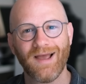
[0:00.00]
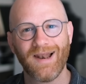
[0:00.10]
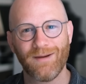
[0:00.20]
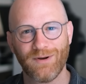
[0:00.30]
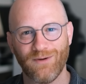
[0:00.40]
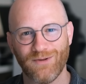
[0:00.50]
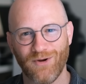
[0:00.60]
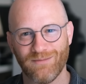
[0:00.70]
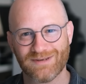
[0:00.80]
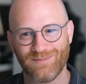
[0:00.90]
Let me know in the
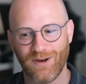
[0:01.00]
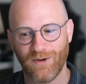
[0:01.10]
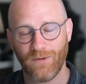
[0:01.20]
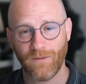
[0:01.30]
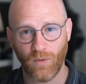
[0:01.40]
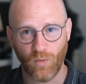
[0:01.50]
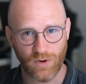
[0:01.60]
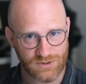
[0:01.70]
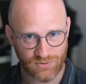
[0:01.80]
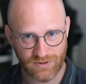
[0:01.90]
comments below
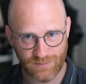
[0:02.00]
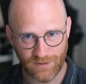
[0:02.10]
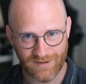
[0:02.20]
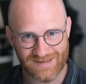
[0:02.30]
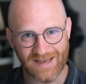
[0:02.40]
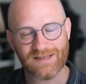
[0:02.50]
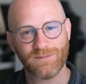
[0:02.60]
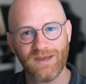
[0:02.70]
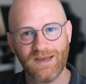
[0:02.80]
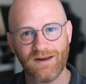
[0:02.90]
what your experience has
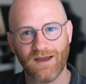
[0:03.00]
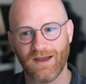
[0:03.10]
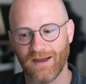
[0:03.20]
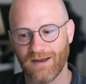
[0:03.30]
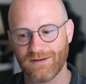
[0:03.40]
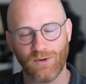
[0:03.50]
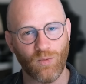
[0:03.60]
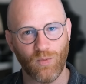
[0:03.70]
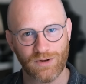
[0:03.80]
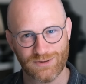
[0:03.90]
been and
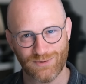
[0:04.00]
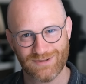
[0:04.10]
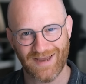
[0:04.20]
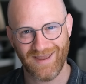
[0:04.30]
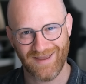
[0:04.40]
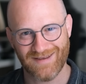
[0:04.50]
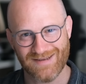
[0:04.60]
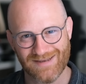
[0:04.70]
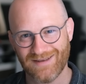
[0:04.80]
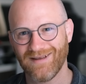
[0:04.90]
what your take
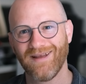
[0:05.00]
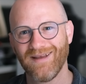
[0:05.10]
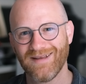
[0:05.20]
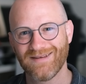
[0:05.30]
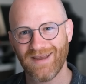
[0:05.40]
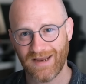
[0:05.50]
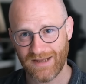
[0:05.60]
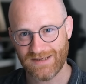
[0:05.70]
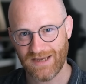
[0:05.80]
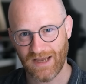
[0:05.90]
is. Take it
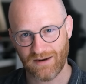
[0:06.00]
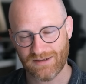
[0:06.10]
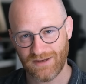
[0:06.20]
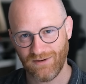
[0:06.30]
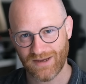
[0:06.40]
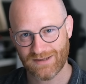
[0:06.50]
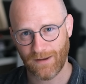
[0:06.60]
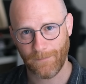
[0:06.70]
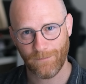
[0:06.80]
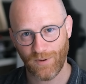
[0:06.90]
easy, and I'll see you next
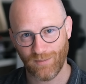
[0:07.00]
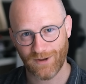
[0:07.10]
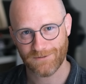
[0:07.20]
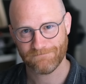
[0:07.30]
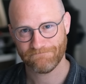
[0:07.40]
time. Bye-bye.